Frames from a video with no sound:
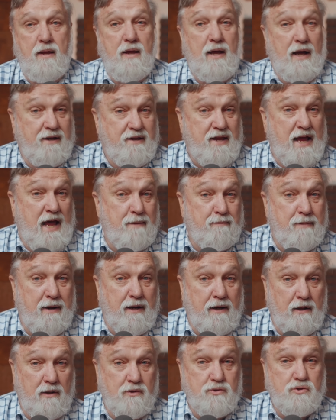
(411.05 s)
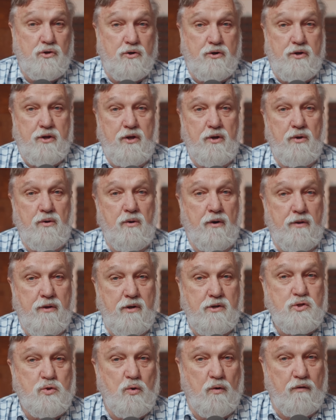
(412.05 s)
a tad bit closer to you are
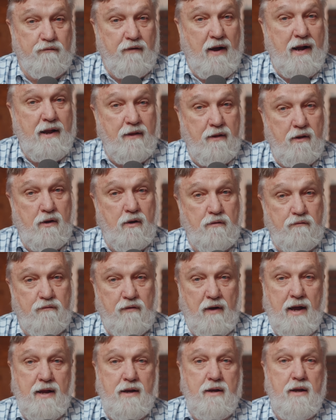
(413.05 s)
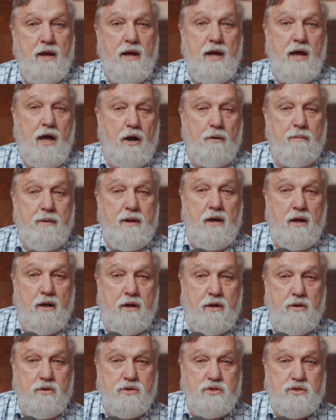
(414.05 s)
those who are fighting the good fight and are being
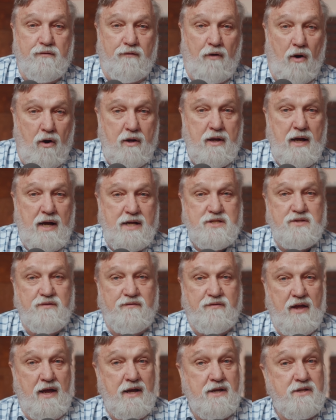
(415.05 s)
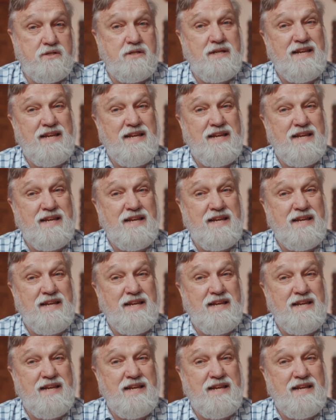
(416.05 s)
accused of all kinds of things,